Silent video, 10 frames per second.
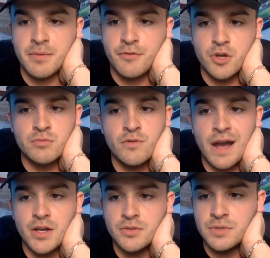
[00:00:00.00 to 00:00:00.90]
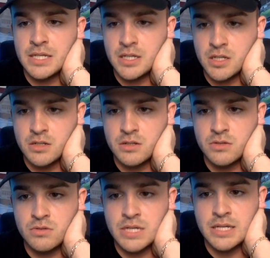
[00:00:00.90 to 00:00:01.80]
Before you move out, you
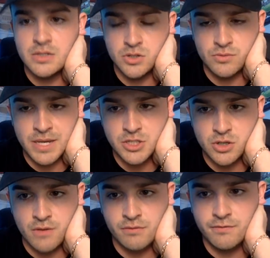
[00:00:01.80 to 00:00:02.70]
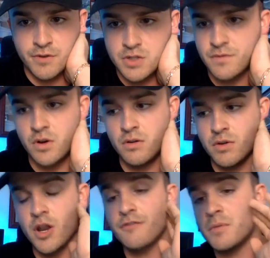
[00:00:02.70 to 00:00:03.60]
need to make sure you have, first of all,
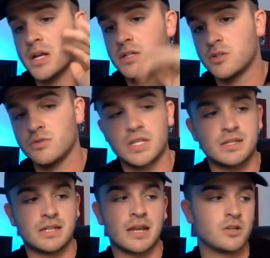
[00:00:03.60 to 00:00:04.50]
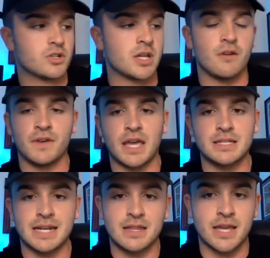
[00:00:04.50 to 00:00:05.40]
enough money to sustain yourself in
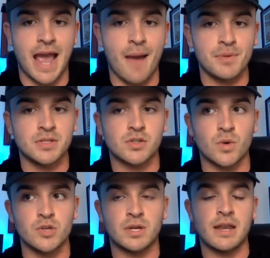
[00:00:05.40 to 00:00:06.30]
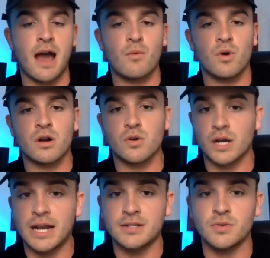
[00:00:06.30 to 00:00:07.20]
case anything happens to where you cannot work or
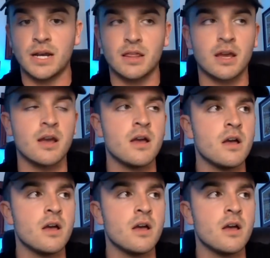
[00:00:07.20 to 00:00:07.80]
cannot do anything.